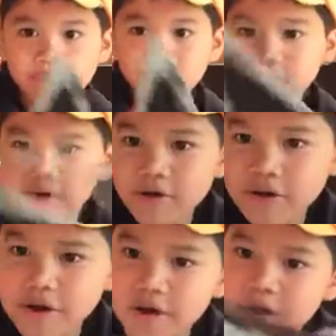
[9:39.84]
there.
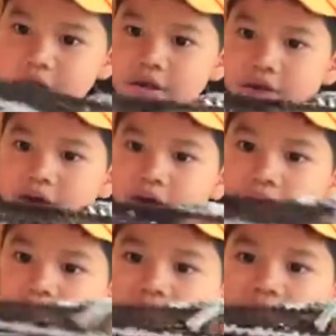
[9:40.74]

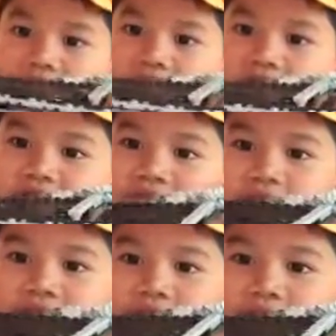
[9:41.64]
And here's
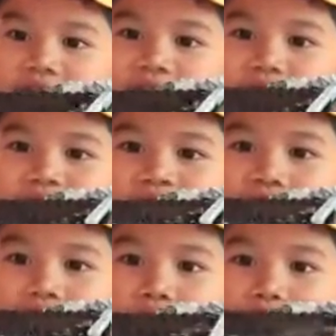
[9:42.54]
the next
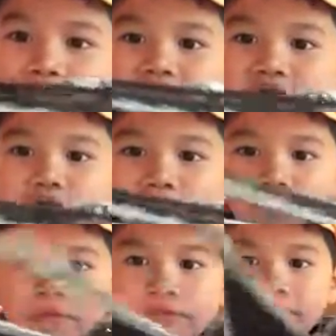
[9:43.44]
missile, which
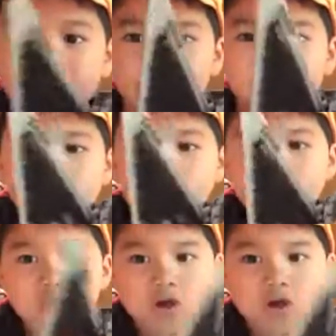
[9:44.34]
you'll fire.